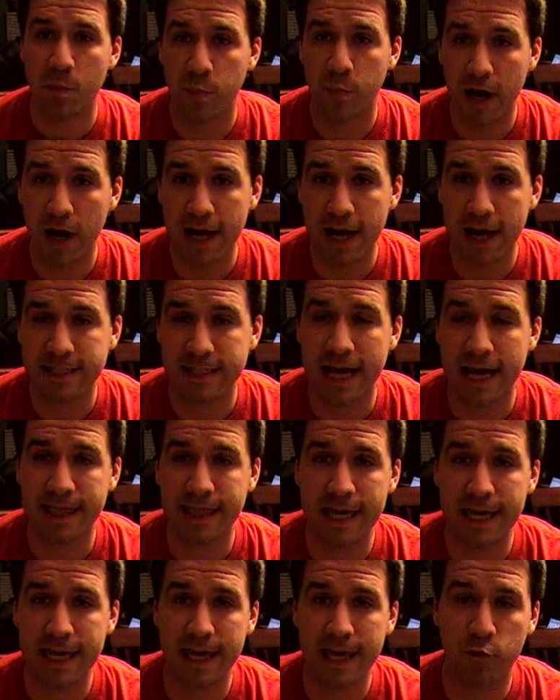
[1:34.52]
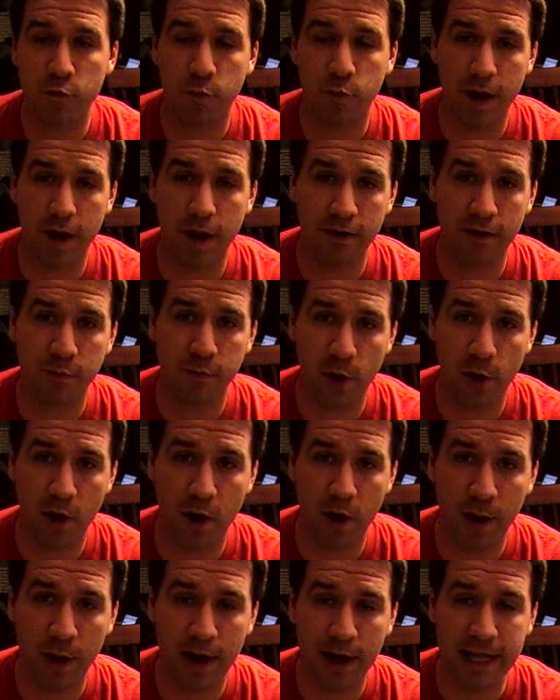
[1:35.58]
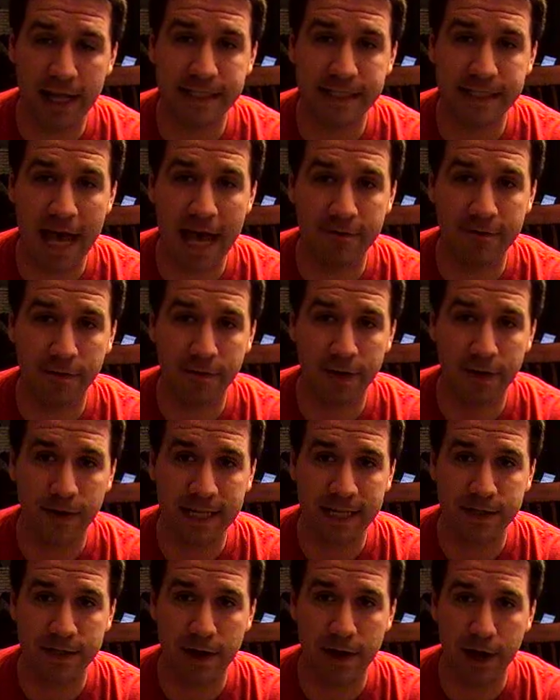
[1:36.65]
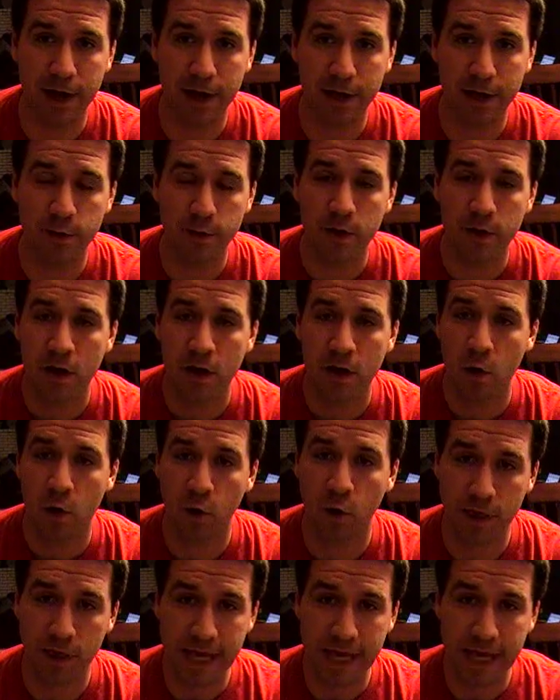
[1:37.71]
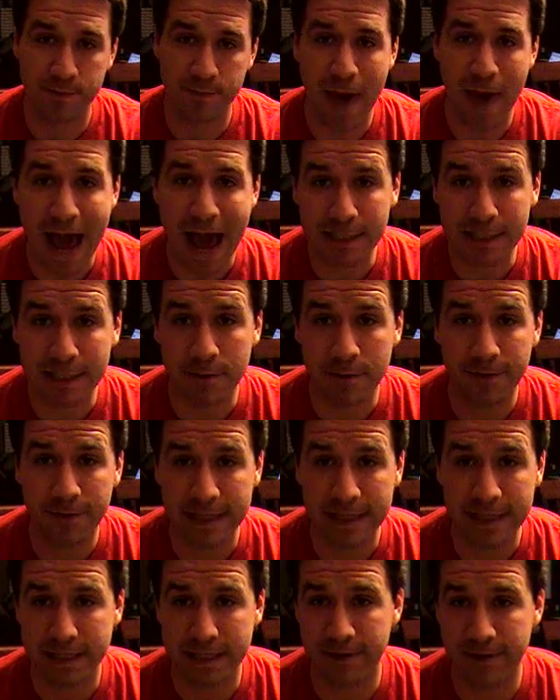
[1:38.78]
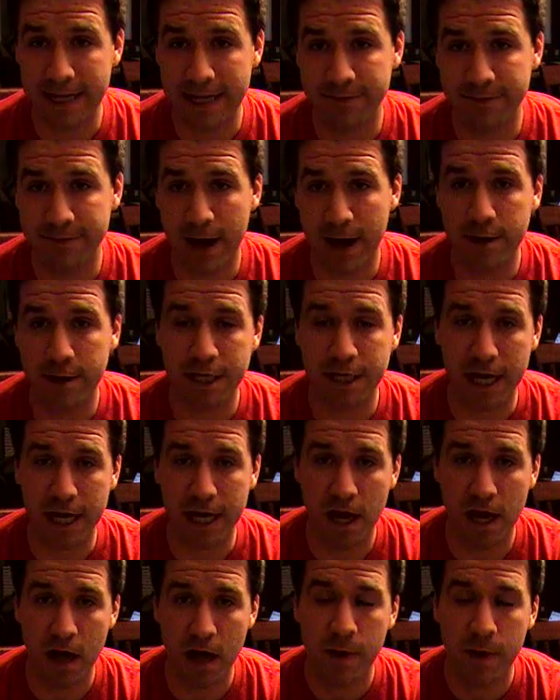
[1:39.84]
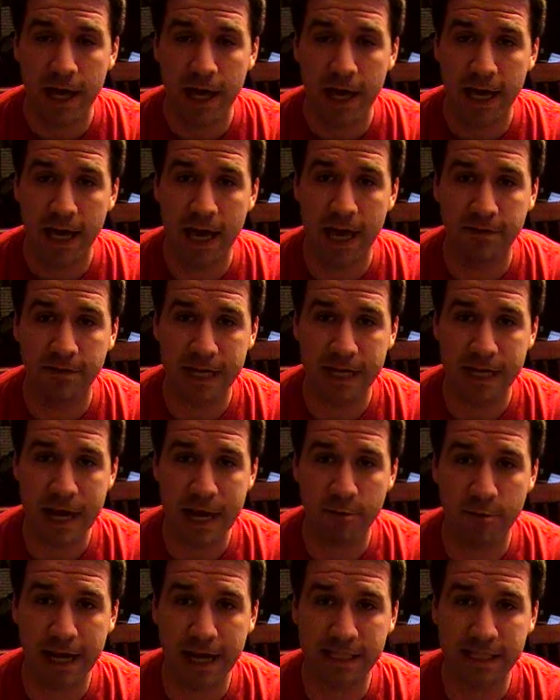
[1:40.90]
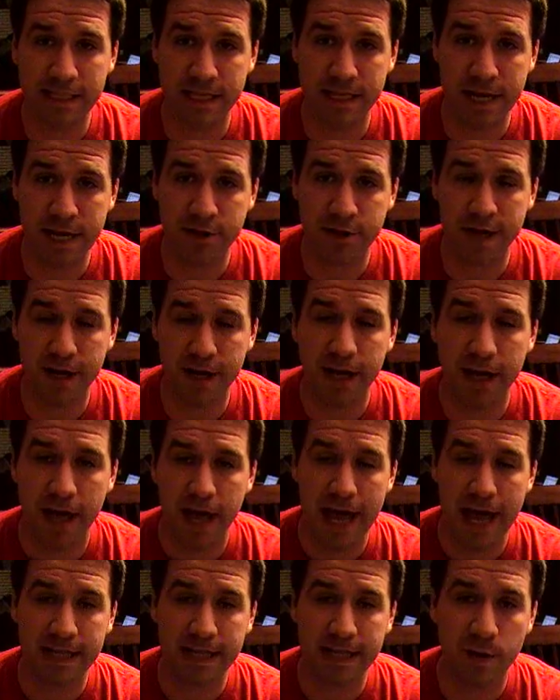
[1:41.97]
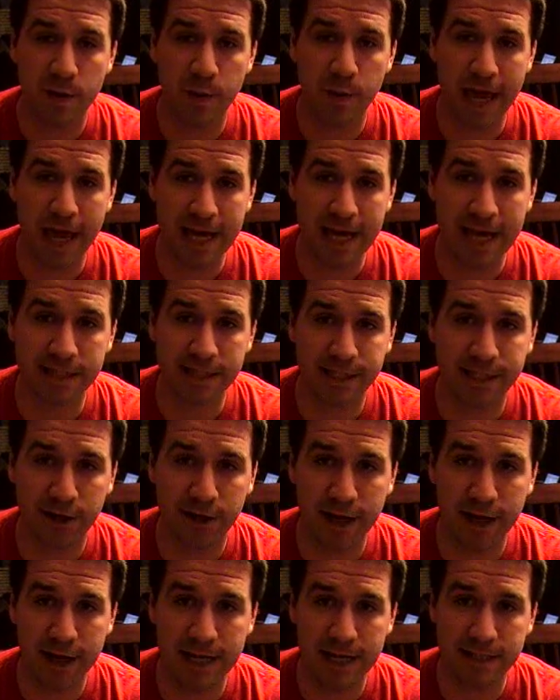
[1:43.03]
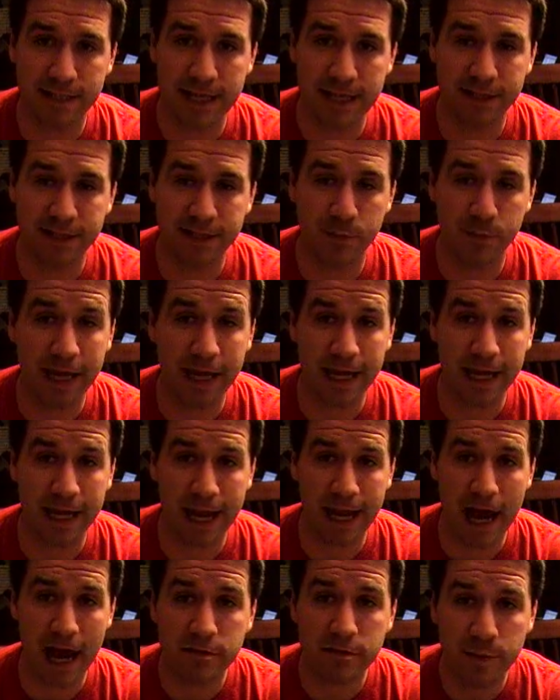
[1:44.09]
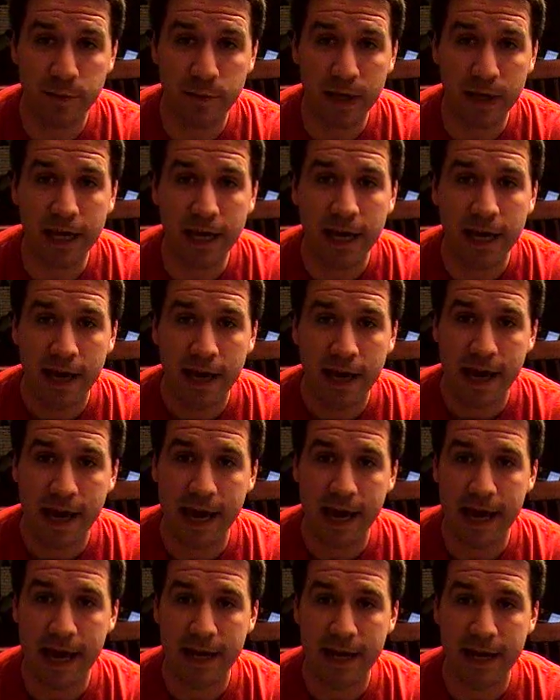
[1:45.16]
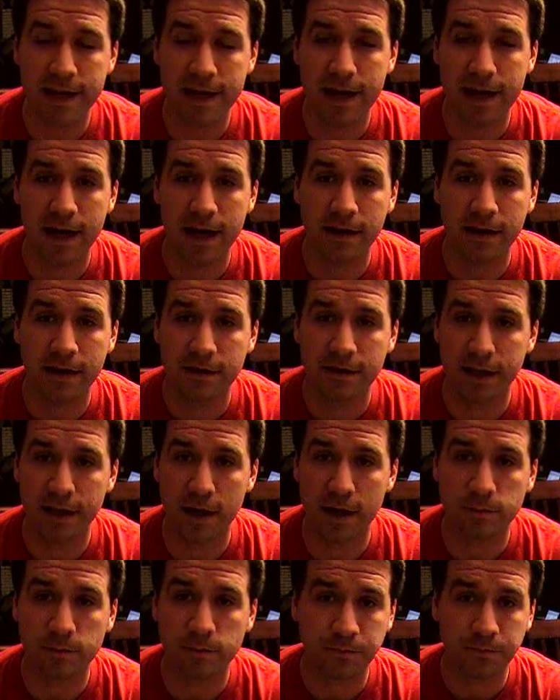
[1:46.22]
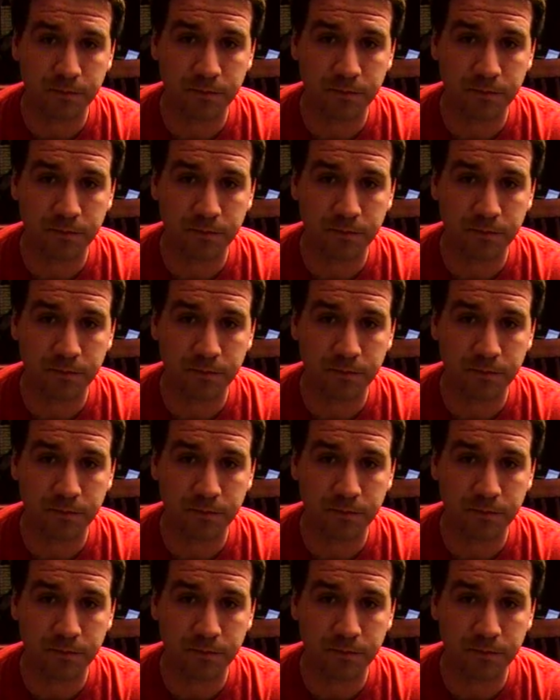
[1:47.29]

But I think if Bernard Berrian is to have any fantasy value, or his maximum fantasy value is going to come if Sidney Rice's injury ends up being as serious as he's making it out to be, and you know,